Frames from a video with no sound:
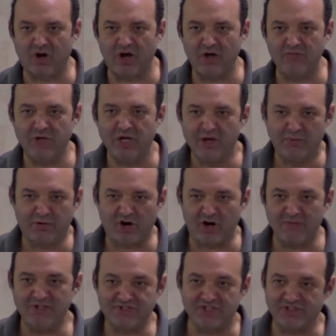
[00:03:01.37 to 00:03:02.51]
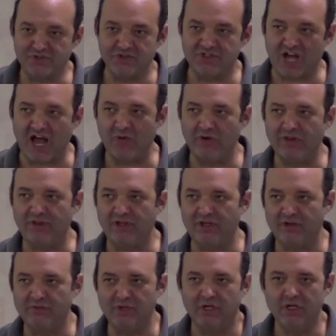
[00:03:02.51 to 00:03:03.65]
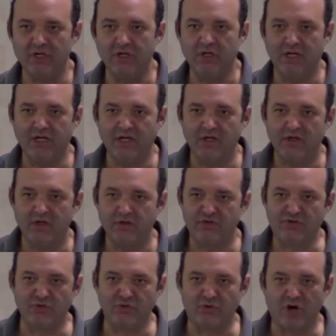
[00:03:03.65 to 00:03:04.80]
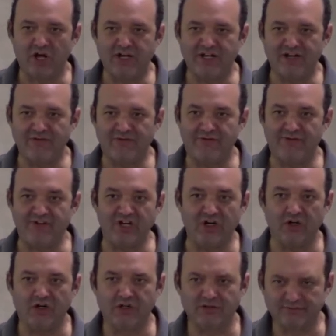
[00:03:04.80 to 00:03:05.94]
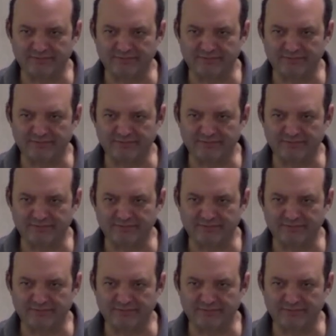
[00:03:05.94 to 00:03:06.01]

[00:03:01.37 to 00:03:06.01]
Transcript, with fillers: from promising to die with him to run in fear.